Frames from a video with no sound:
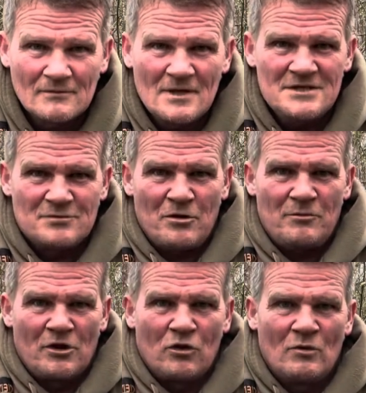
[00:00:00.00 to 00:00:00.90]
He's a
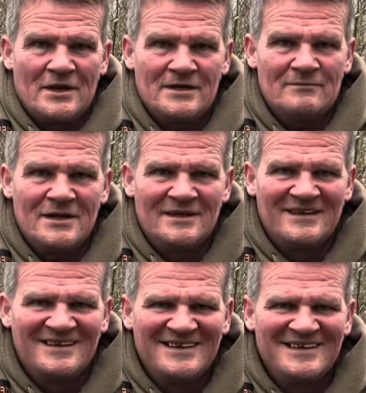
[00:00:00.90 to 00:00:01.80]
proper long one, him.
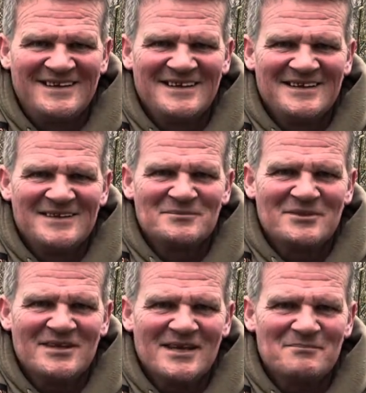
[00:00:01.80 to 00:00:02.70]

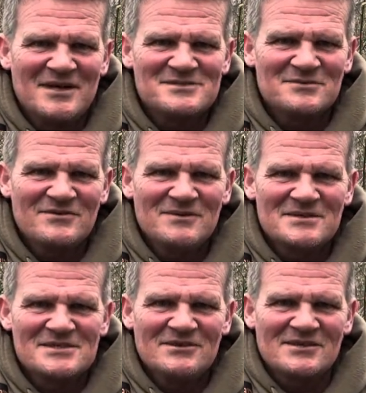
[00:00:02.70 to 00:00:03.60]
But yeah, buzzing with him,
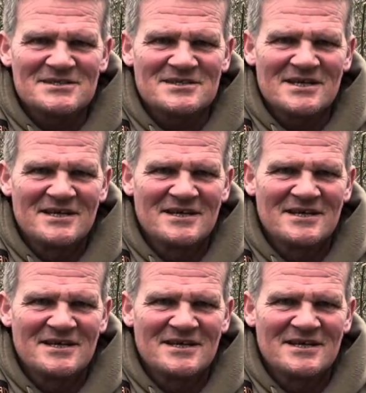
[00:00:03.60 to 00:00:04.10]
he's a nice.